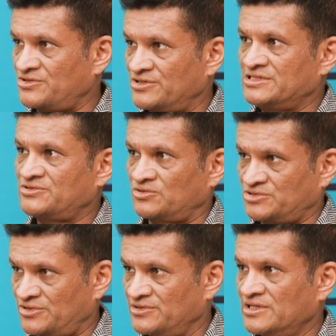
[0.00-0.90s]
So he's
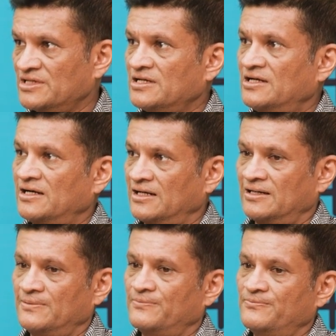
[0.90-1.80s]
also
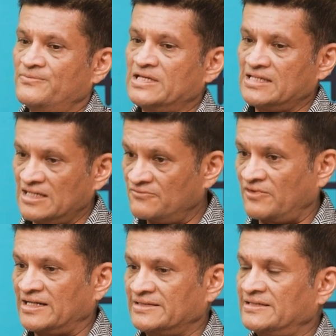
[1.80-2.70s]
being
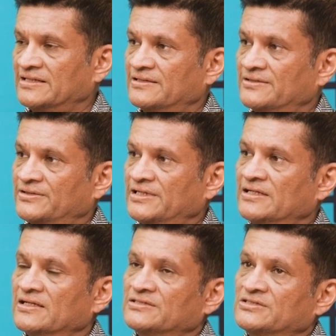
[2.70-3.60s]
invited. Okay.
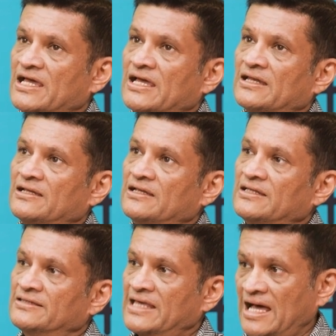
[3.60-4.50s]
So, and
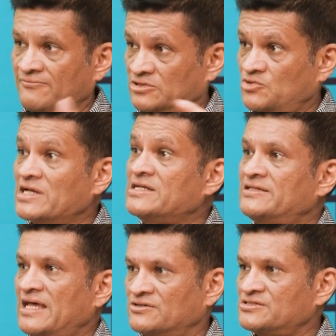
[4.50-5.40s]
they have a
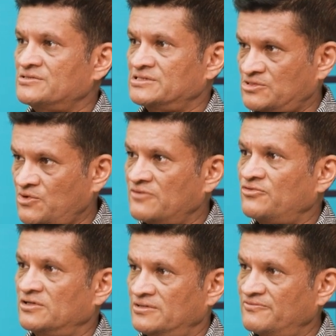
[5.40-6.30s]
20,000 square
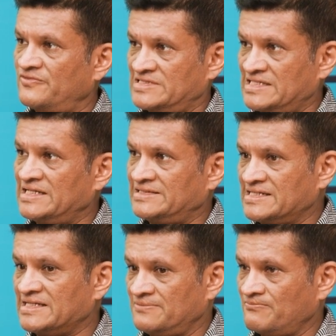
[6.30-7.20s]
foot
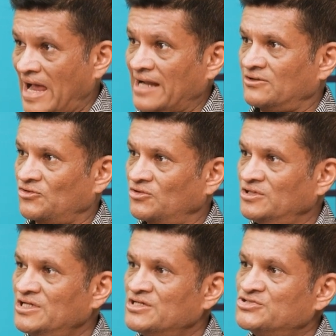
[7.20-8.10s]
facility in Bangalore.
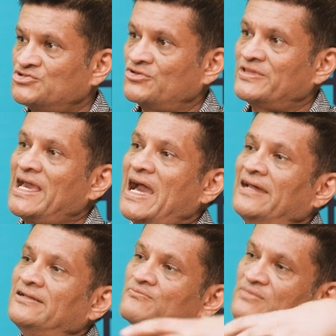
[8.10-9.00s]
So they
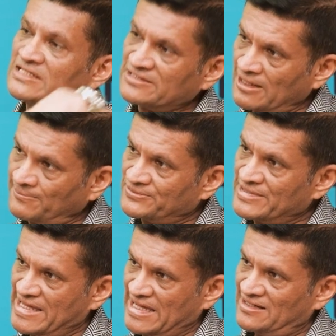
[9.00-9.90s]
had a meetup
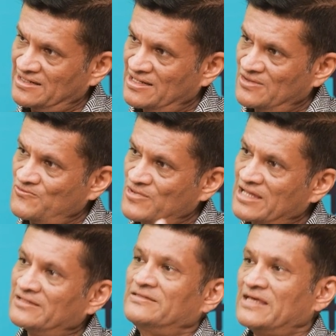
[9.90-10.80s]
there
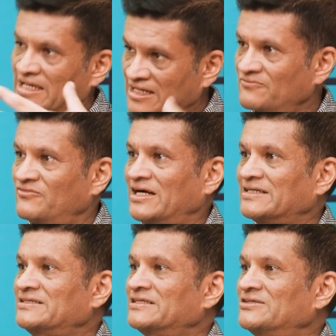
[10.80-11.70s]
where they
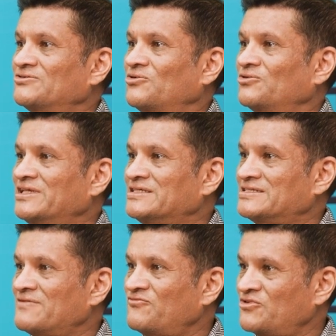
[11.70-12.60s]
invited all these
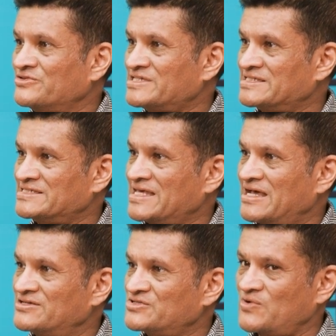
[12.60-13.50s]
influencers
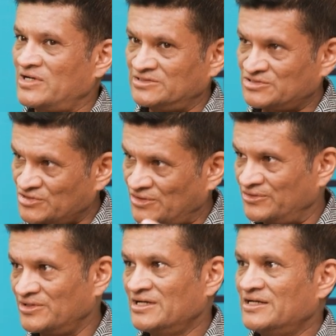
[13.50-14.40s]
there as well.
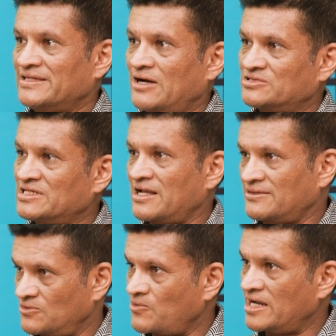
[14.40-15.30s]
So that was
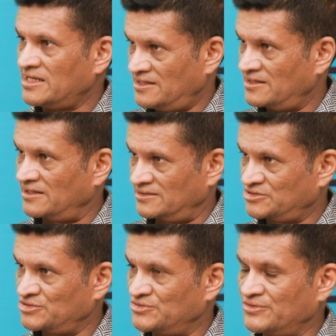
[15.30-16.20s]
another way
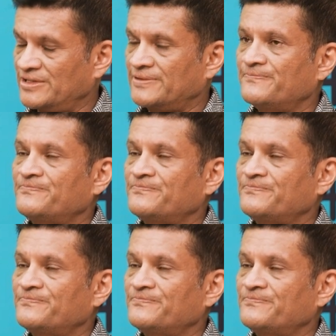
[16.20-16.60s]
to do it.